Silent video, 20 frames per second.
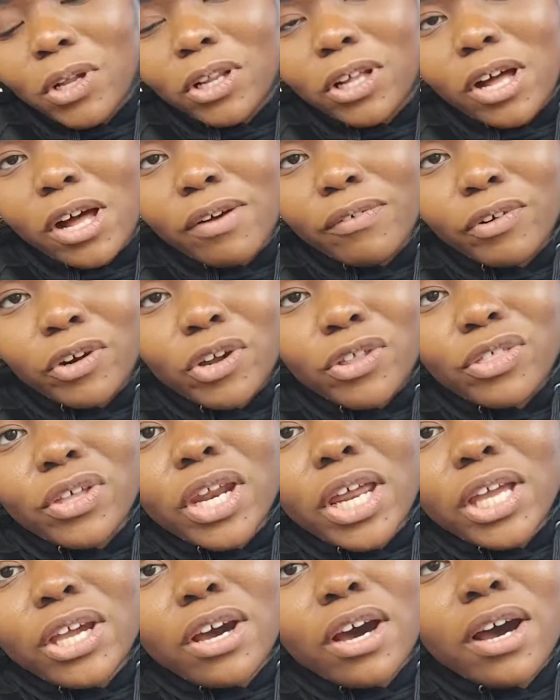cover that
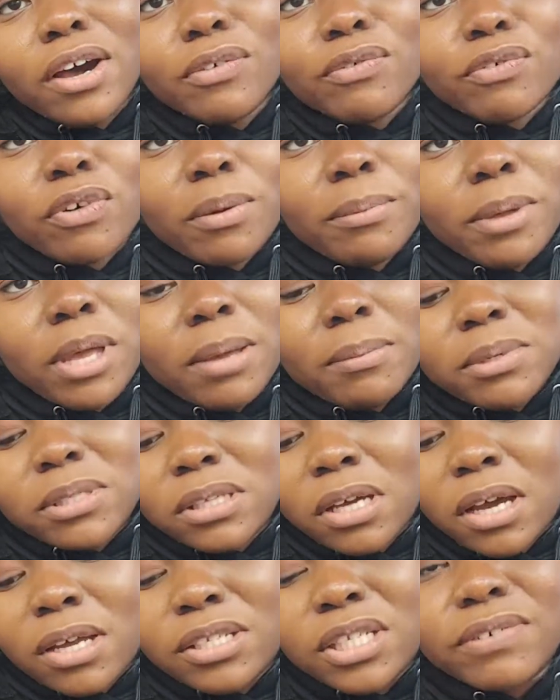I got from
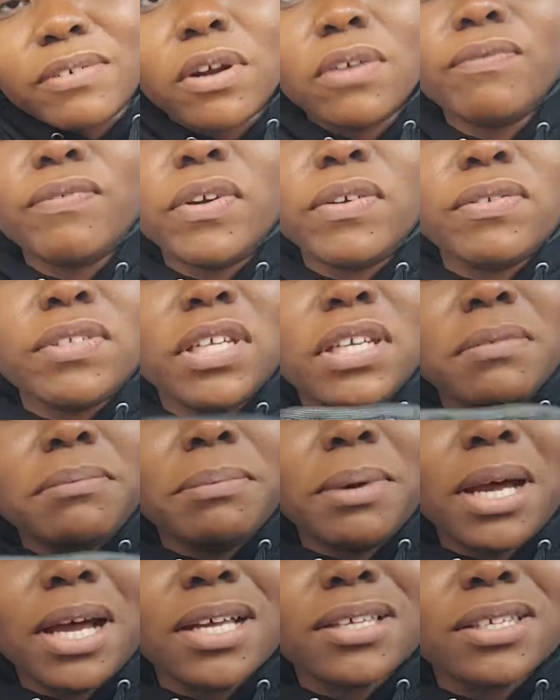Amazon. It's around 15
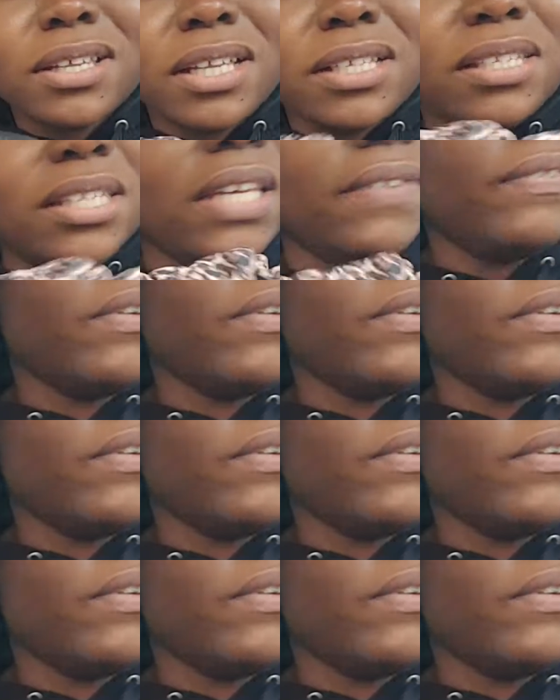bucks. So let's see if